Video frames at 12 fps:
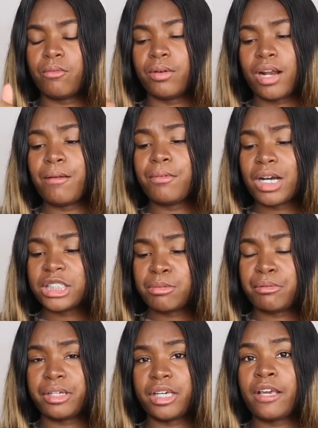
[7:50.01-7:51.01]
when I watch
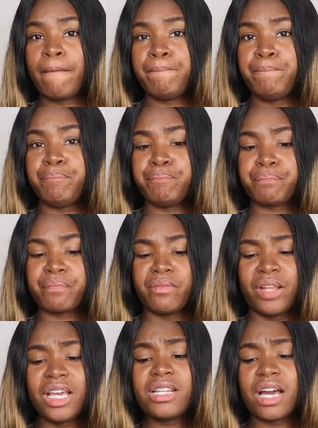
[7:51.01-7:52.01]
people eat,
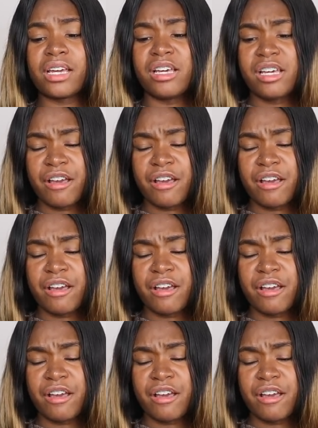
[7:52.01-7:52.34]
they eat like